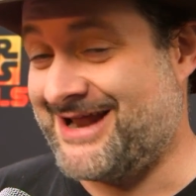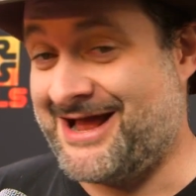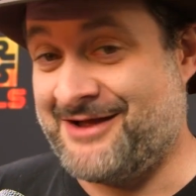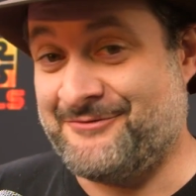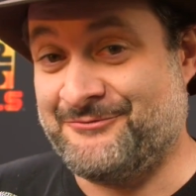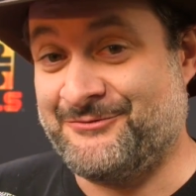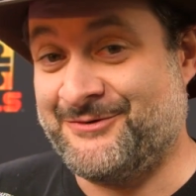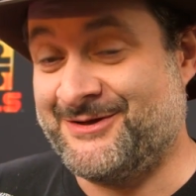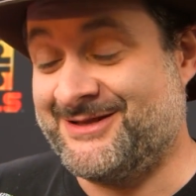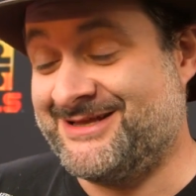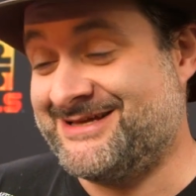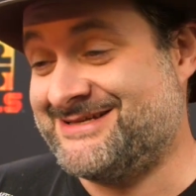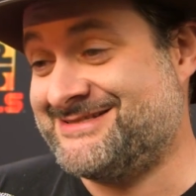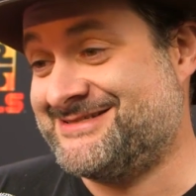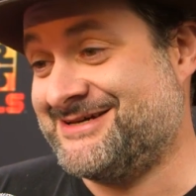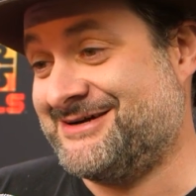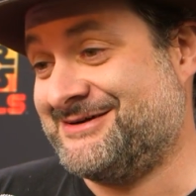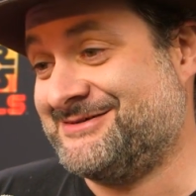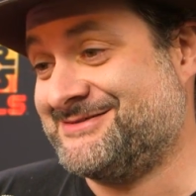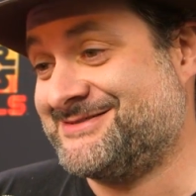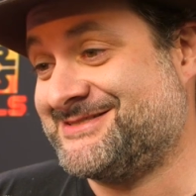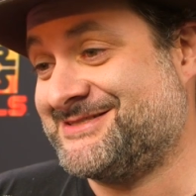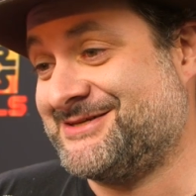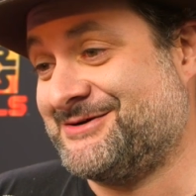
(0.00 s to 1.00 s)
I really
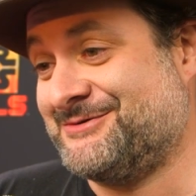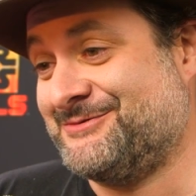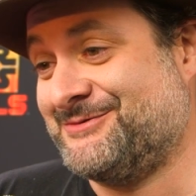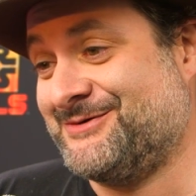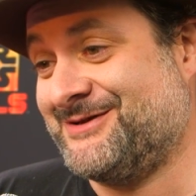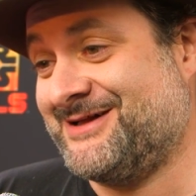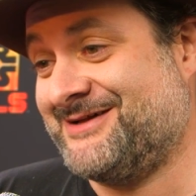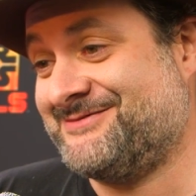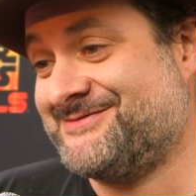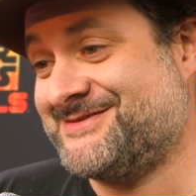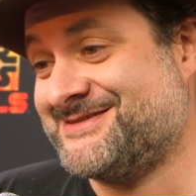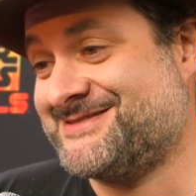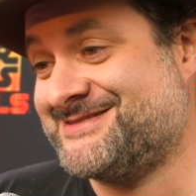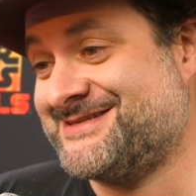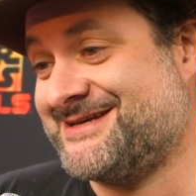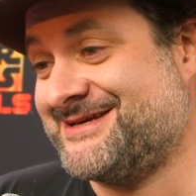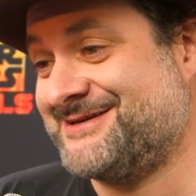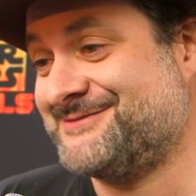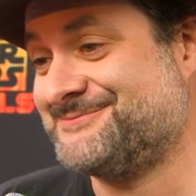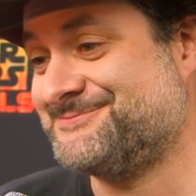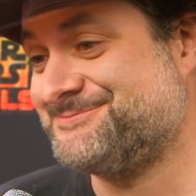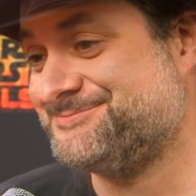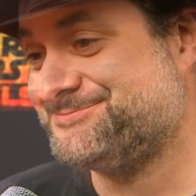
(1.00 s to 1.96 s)
don't, so we'll have to see.